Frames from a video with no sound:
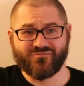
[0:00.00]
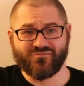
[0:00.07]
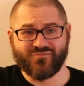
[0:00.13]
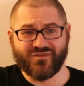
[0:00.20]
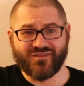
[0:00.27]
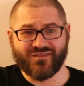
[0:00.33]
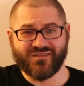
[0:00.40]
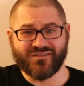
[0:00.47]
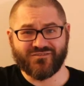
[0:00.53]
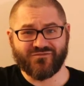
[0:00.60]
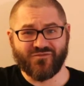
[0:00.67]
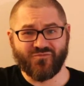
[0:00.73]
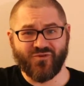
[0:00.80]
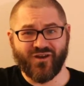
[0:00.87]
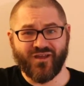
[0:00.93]
at least
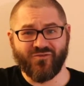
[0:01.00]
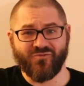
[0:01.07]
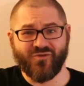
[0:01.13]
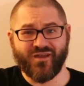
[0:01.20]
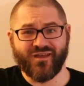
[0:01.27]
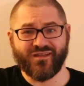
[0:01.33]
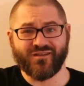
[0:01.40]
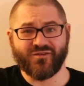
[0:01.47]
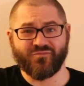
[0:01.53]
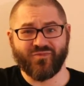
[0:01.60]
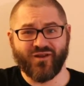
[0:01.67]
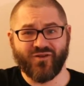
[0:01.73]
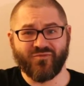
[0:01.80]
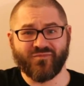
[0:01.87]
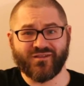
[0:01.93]
from what I read, a
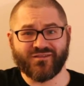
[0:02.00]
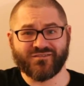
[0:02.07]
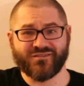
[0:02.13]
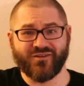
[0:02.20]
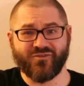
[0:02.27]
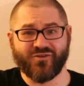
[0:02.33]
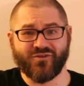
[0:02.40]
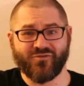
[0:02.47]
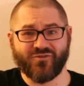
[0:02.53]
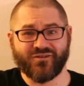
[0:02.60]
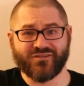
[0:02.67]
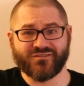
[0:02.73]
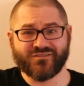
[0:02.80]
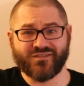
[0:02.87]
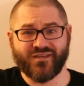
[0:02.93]
paramilitary
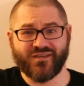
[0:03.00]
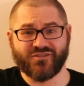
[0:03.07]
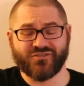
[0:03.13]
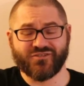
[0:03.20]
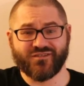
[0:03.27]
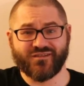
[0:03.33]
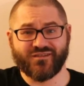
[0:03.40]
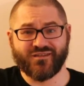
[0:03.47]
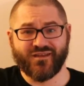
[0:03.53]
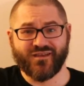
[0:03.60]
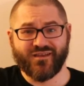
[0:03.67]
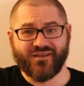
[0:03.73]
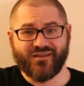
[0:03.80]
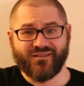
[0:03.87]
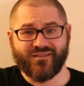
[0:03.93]
organization
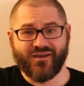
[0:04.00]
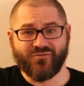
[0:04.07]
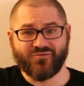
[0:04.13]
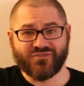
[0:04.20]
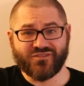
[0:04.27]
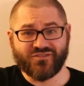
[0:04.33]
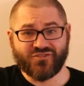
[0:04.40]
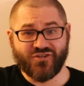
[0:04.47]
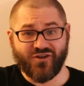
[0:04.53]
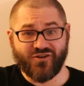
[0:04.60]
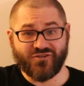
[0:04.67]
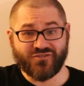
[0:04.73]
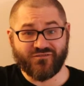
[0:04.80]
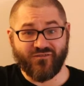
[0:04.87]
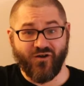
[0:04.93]
that was in
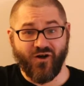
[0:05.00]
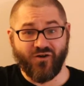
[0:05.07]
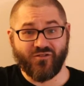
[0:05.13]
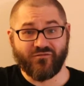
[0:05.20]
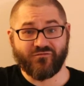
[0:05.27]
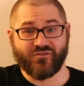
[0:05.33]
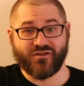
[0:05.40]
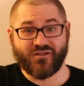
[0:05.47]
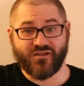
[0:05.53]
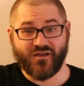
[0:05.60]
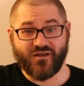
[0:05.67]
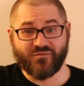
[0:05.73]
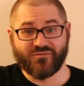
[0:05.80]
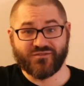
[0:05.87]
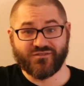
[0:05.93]
charge of all of the
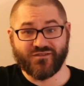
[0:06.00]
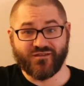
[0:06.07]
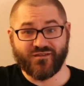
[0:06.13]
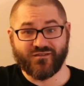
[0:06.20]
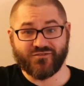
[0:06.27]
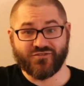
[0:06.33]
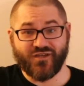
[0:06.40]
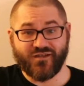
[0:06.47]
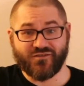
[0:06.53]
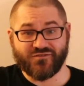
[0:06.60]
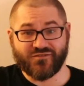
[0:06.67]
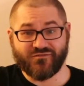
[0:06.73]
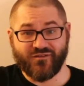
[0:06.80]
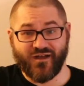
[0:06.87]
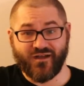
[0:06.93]
clubs in
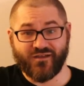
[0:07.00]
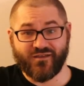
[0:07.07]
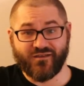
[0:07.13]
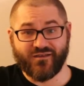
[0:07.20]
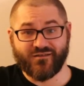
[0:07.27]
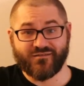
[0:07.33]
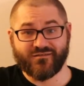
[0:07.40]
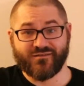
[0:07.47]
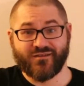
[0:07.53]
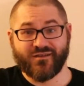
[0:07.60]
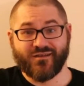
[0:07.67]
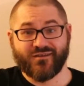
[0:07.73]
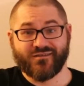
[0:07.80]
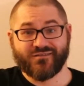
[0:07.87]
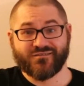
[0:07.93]
Czechoslovakia.
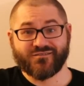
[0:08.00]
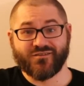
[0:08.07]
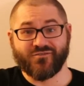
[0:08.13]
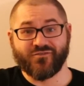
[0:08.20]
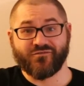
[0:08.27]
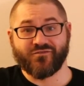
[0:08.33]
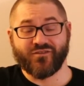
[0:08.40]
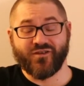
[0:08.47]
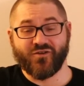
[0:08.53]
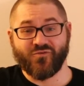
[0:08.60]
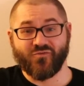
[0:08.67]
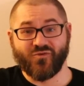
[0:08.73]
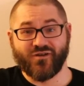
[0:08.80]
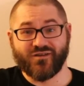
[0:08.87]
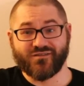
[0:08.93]
So if there
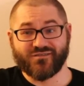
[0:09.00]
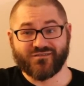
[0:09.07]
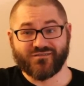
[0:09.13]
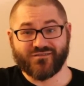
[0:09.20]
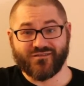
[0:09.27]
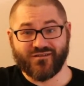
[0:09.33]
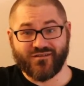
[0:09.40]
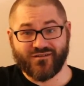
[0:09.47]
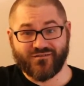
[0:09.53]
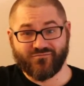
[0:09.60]
was a